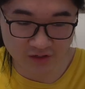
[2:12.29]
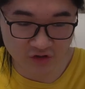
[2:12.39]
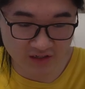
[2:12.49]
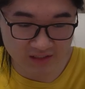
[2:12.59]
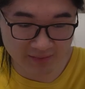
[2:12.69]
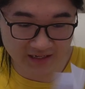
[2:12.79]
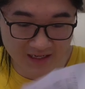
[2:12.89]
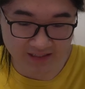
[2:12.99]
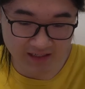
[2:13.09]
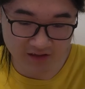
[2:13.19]
I'll try to explain it
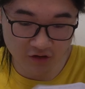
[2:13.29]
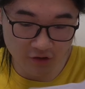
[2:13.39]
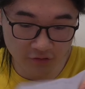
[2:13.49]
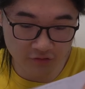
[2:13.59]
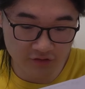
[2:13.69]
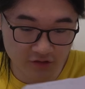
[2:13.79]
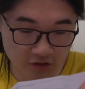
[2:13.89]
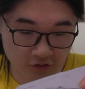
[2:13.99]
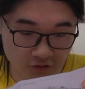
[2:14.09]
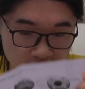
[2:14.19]
as I go.
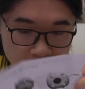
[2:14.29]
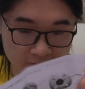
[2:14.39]
So